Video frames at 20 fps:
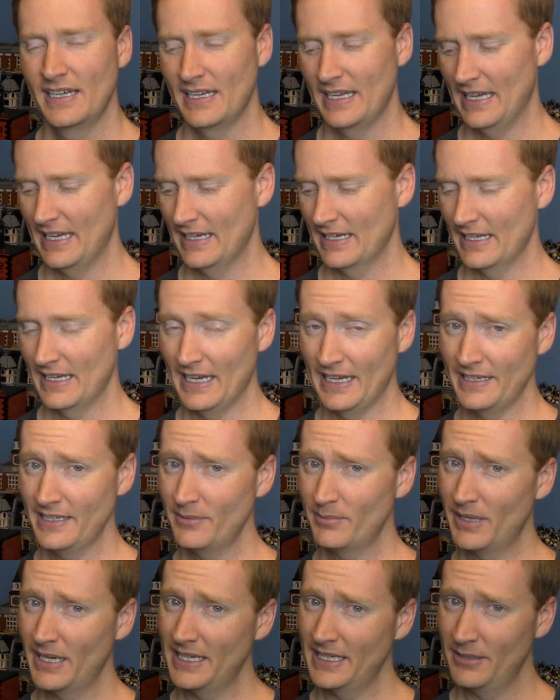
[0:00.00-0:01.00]
And I
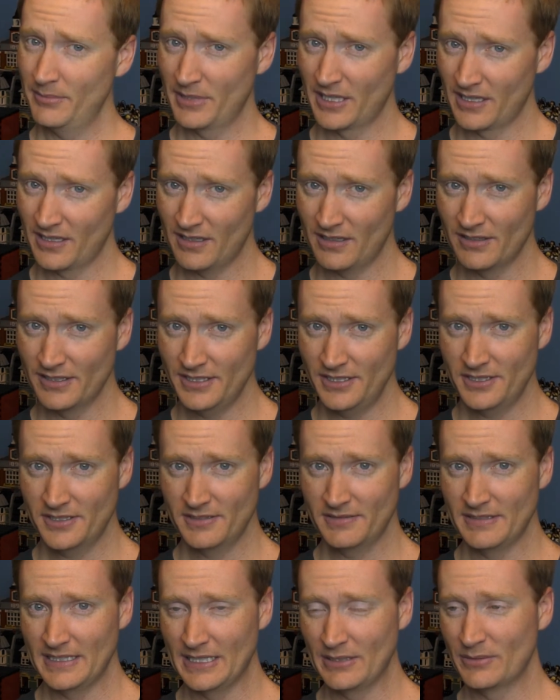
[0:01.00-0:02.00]
did buy him in college.
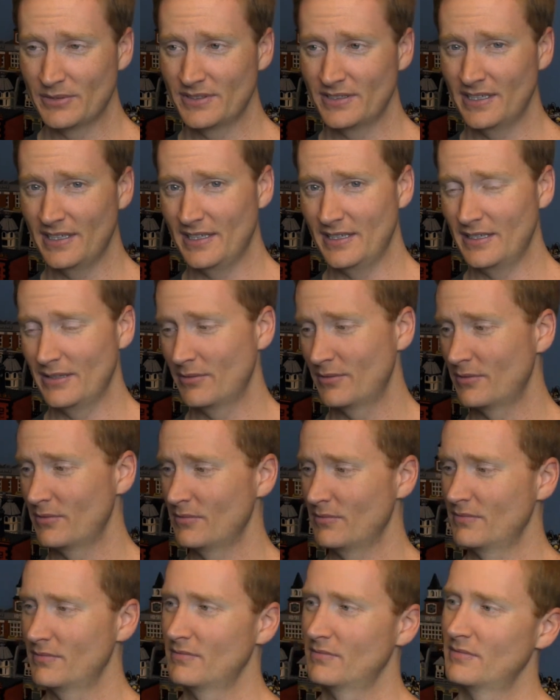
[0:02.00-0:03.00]
He was sitting
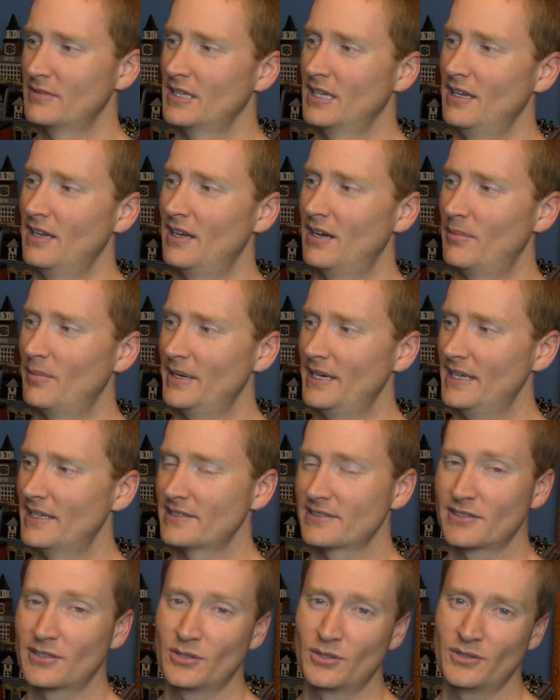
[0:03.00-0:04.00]
on my
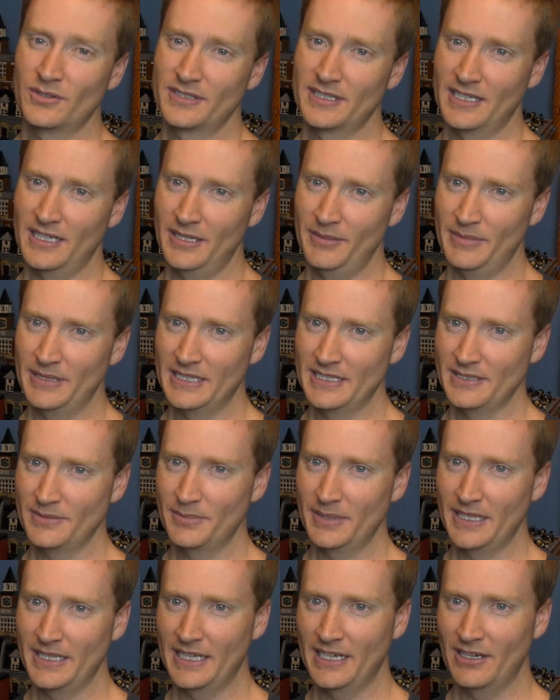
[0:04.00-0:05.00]
desk the whole time, and he's
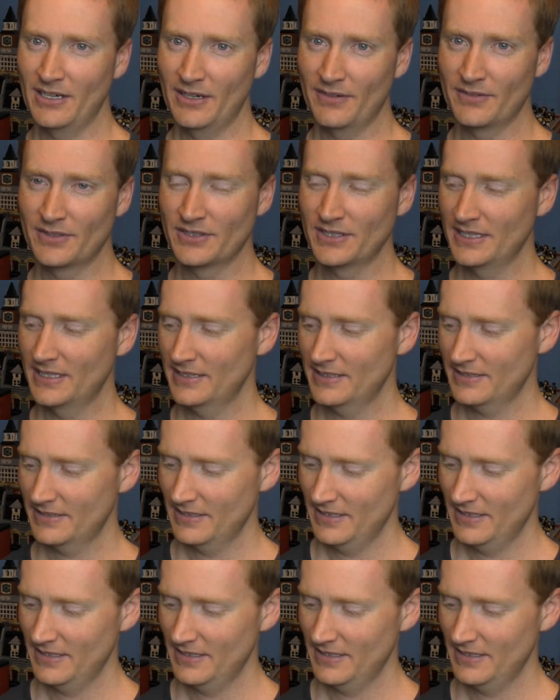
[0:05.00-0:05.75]
been here ever since.